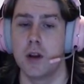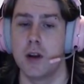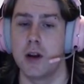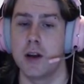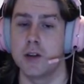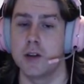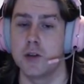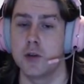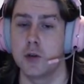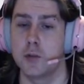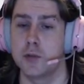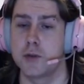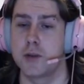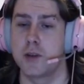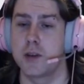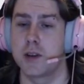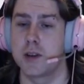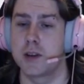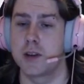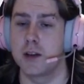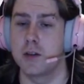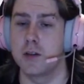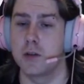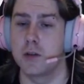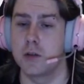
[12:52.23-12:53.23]
Jupiter
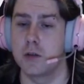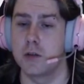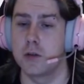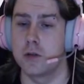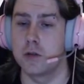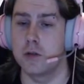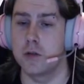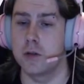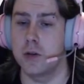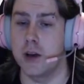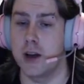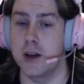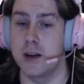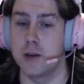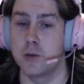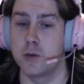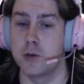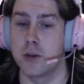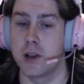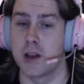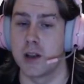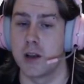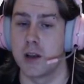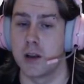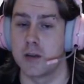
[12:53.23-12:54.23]
Thunder, I
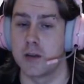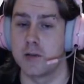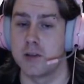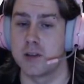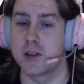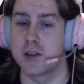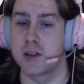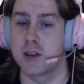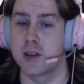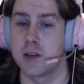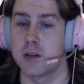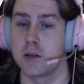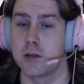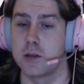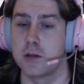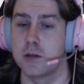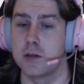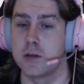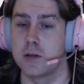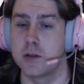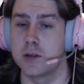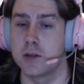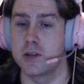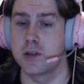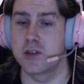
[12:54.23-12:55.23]
really love this skill.
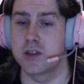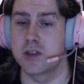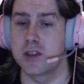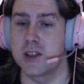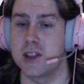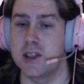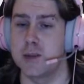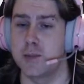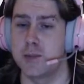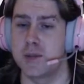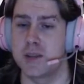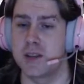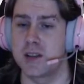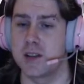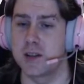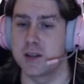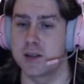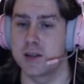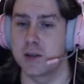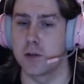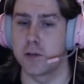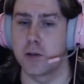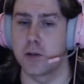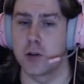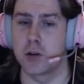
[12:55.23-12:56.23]
It just keeps things
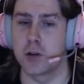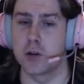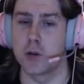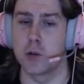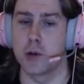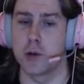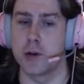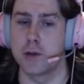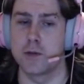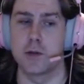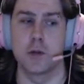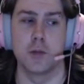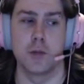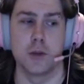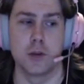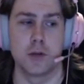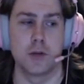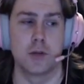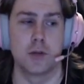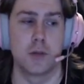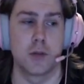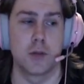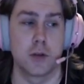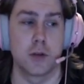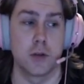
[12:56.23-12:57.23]
the fuck away from you,
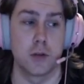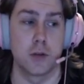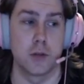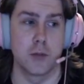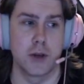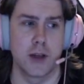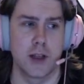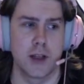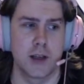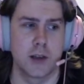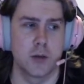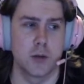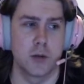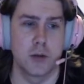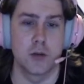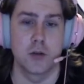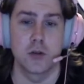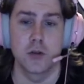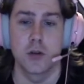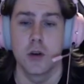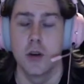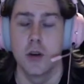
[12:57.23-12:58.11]
pardon my language.